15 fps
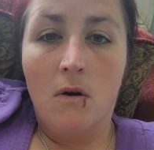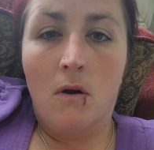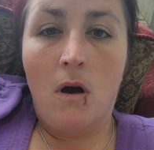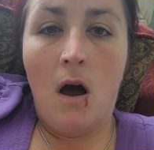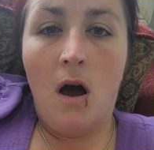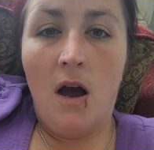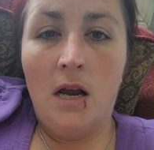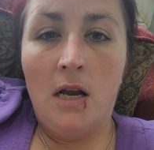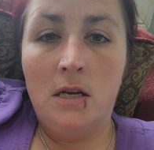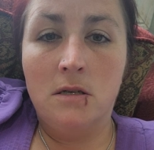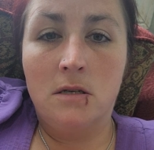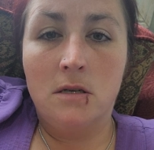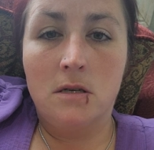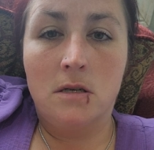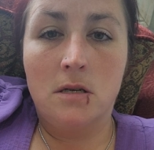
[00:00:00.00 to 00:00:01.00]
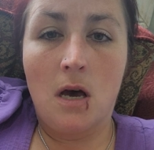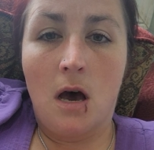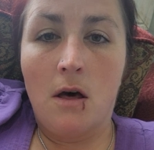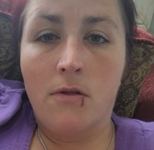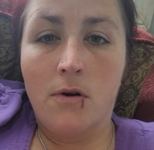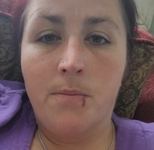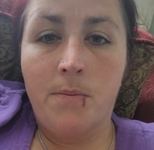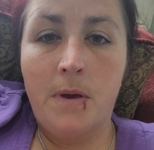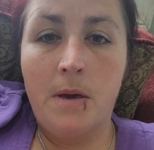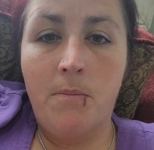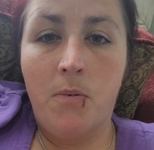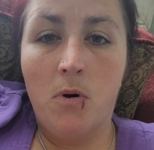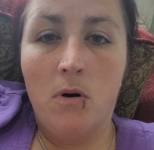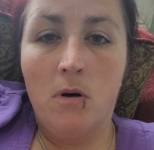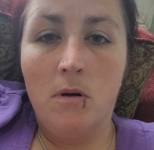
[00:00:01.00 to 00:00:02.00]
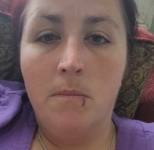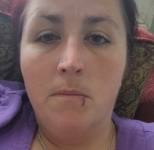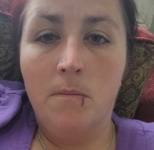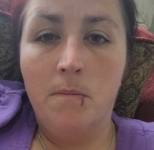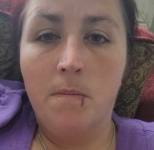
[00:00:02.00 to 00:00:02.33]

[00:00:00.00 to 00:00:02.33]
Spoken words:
kind to other people.